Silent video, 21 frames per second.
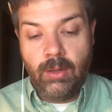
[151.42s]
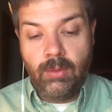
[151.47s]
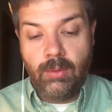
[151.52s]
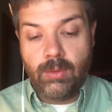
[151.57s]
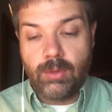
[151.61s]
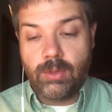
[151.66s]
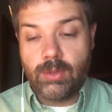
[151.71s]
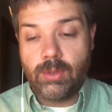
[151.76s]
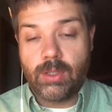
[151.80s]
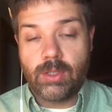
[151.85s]

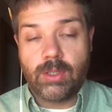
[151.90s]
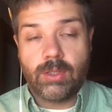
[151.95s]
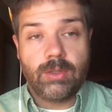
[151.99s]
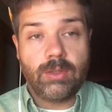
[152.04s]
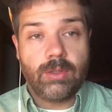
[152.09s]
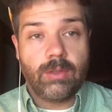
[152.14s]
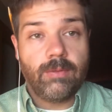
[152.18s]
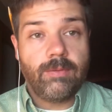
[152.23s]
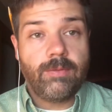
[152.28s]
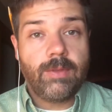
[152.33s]
restrictions
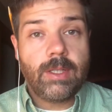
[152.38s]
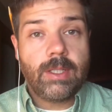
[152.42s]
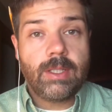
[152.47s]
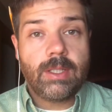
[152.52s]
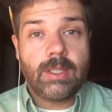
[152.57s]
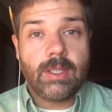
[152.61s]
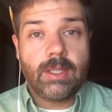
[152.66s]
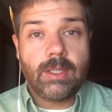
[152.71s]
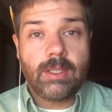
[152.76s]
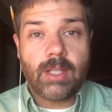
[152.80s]
on
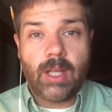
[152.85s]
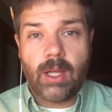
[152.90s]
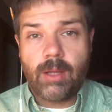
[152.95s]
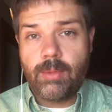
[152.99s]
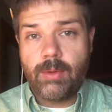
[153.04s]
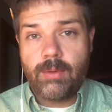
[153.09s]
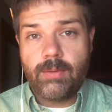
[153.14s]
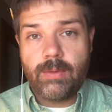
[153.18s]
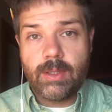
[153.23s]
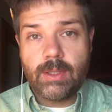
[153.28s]
fencing, type
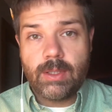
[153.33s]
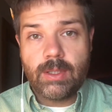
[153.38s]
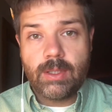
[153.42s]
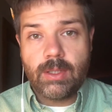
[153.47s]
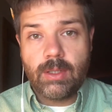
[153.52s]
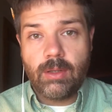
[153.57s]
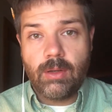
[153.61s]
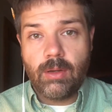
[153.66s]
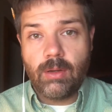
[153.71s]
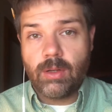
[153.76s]
of
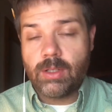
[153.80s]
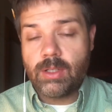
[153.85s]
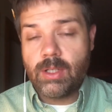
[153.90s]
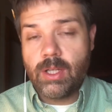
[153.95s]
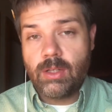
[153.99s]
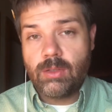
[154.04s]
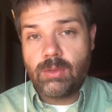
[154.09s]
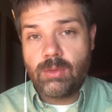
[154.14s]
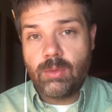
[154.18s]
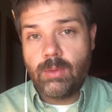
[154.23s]
fencing,
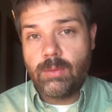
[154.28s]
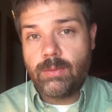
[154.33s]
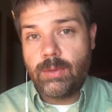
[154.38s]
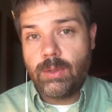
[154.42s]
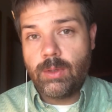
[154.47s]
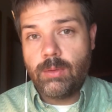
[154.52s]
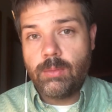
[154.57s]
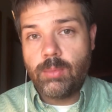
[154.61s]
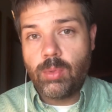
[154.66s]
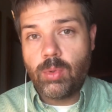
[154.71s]
architectural
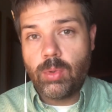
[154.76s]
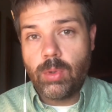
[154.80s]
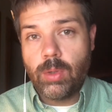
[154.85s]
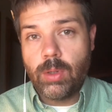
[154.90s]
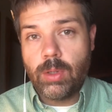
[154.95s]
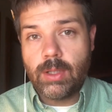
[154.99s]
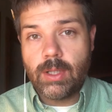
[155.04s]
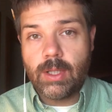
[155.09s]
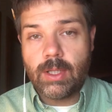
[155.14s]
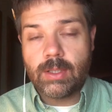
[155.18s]
review
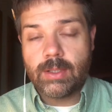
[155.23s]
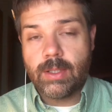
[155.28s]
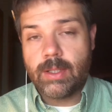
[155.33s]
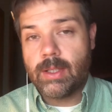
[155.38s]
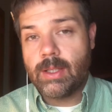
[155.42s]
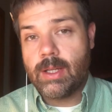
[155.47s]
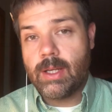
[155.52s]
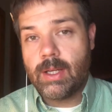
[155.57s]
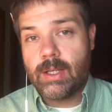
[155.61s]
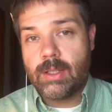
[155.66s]
board, things
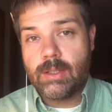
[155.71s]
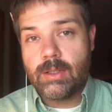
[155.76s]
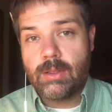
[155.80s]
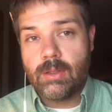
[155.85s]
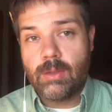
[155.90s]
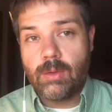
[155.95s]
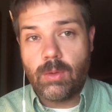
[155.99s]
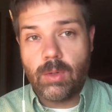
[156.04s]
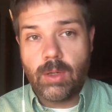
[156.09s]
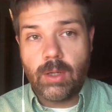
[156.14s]
like that.
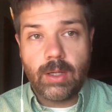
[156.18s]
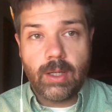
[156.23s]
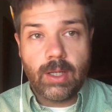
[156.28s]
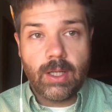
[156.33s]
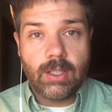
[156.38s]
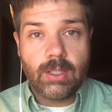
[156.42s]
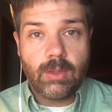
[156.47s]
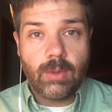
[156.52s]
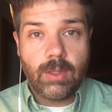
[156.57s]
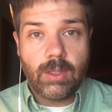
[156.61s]
So
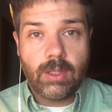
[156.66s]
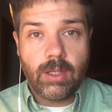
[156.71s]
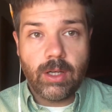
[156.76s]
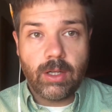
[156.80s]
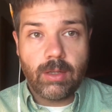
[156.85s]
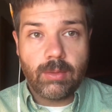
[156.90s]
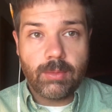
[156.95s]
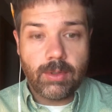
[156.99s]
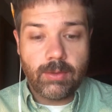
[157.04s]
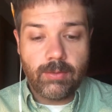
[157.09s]
HOA
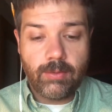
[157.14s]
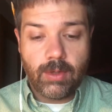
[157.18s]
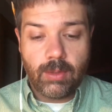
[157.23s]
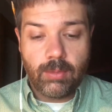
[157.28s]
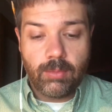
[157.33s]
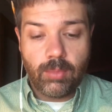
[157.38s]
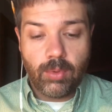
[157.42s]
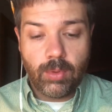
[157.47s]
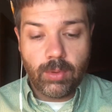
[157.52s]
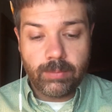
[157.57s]
documents are very
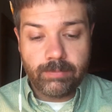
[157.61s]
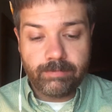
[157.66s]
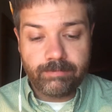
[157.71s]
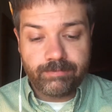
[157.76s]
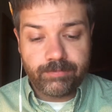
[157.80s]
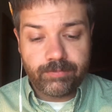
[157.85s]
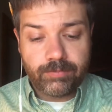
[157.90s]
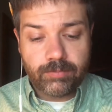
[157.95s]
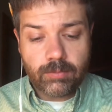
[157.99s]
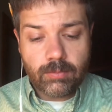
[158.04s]
important.
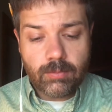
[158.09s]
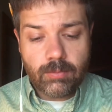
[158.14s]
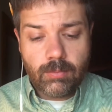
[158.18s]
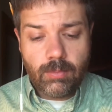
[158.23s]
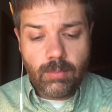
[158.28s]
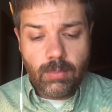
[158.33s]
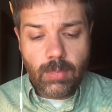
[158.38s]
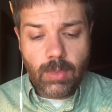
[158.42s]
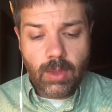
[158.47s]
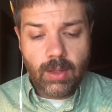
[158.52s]

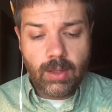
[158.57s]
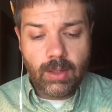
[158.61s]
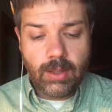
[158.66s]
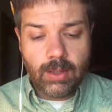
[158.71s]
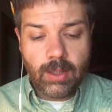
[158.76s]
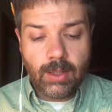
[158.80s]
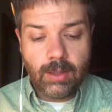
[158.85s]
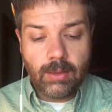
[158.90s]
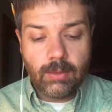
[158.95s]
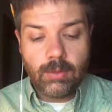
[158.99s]

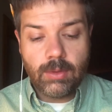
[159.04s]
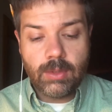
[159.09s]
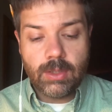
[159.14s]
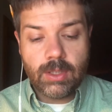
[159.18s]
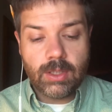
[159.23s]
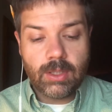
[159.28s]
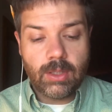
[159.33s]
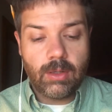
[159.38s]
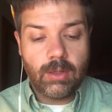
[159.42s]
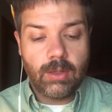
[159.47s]
And then
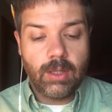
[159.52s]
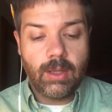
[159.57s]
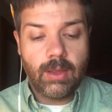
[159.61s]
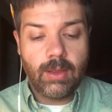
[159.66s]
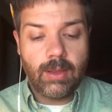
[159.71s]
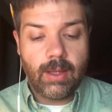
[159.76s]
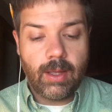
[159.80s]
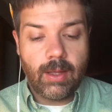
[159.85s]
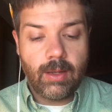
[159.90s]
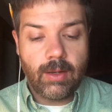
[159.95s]
just
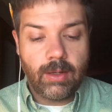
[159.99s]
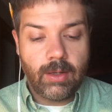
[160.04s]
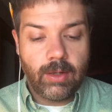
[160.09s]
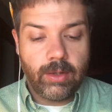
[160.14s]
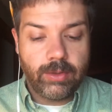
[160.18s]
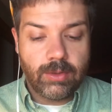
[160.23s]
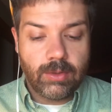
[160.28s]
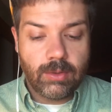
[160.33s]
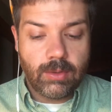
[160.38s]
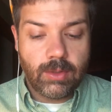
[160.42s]
underneath that, it
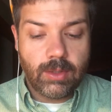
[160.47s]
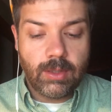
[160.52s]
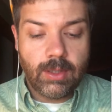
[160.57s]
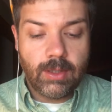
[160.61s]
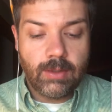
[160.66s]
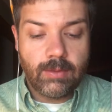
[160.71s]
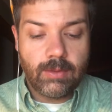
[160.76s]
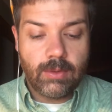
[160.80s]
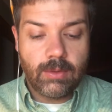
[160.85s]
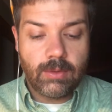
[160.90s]
also
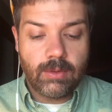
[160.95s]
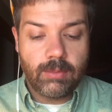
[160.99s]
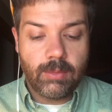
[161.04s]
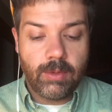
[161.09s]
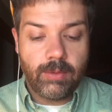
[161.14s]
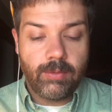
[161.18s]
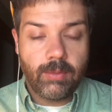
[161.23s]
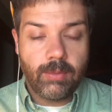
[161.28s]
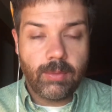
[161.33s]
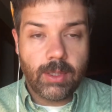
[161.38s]
gives you some
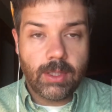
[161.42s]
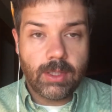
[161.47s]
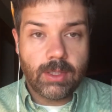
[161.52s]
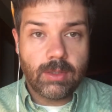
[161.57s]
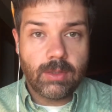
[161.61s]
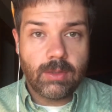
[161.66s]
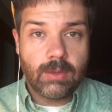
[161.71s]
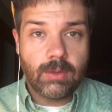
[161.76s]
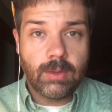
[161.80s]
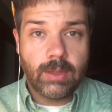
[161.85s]
information
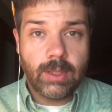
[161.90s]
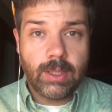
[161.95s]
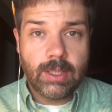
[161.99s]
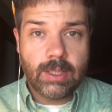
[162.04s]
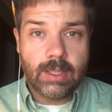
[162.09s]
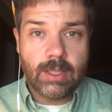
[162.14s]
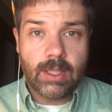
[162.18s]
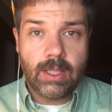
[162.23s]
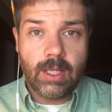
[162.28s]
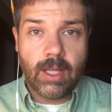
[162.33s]
to
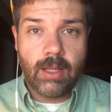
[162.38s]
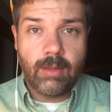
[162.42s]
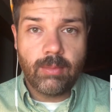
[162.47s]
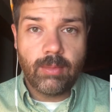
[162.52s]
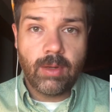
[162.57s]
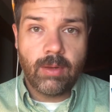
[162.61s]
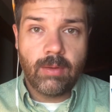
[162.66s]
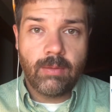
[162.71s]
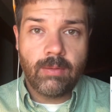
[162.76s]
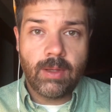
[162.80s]
list the name
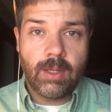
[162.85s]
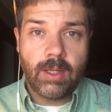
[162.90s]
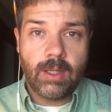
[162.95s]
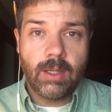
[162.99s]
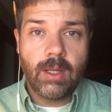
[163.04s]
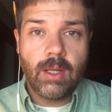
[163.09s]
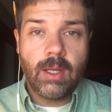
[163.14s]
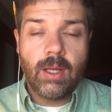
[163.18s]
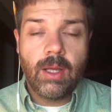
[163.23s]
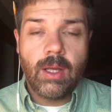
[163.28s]
of the
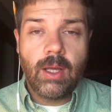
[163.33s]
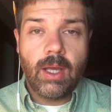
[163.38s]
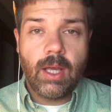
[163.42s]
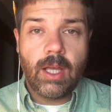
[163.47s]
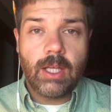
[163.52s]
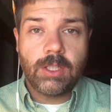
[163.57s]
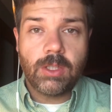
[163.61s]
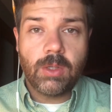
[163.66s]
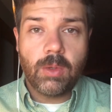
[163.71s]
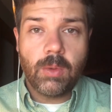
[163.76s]

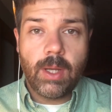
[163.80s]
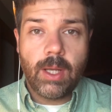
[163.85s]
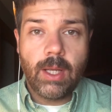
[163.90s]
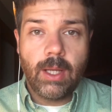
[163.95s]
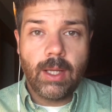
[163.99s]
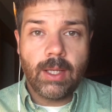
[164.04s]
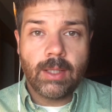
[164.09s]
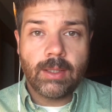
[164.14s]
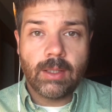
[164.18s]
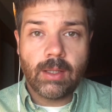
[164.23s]
HOA
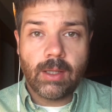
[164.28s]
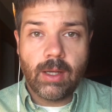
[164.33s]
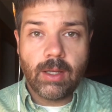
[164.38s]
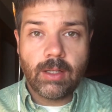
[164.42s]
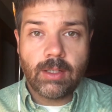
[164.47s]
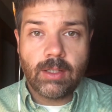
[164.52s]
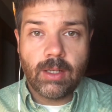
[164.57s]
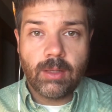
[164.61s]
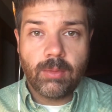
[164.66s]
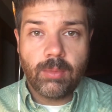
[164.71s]
and the
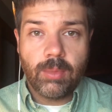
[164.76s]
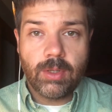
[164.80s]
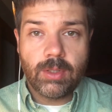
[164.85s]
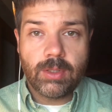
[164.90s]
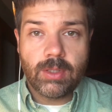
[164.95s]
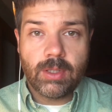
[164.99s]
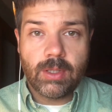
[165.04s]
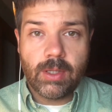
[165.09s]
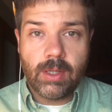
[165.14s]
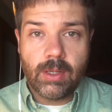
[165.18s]
contact
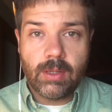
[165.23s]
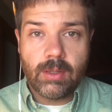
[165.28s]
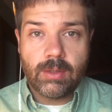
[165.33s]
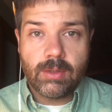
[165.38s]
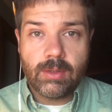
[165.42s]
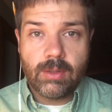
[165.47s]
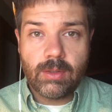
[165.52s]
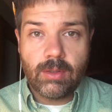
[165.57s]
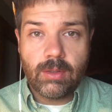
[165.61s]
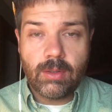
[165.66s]
person there,
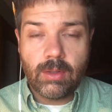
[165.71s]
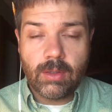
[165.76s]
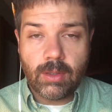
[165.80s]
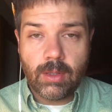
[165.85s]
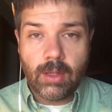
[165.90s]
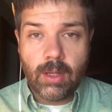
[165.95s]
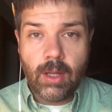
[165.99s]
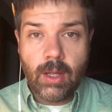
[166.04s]
so that you can